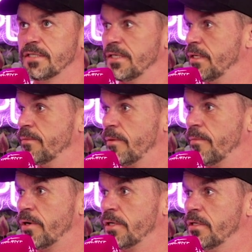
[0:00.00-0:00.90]
in my
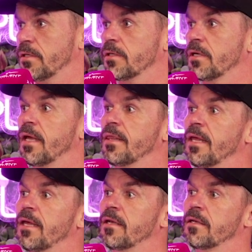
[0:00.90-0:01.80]
body. And
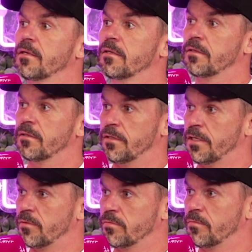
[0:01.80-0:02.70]
then, you
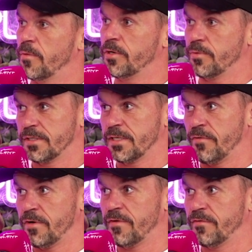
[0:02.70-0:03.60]
know, my body wanted to get
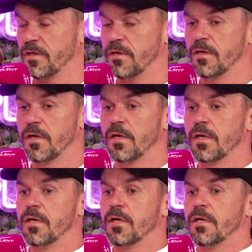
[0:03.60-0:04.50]
rid of everything.
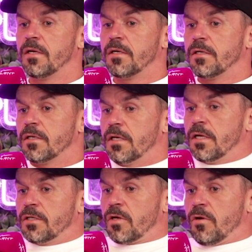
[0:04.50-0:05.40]

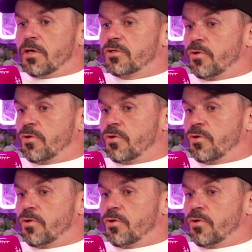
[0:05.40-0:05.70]
And so long story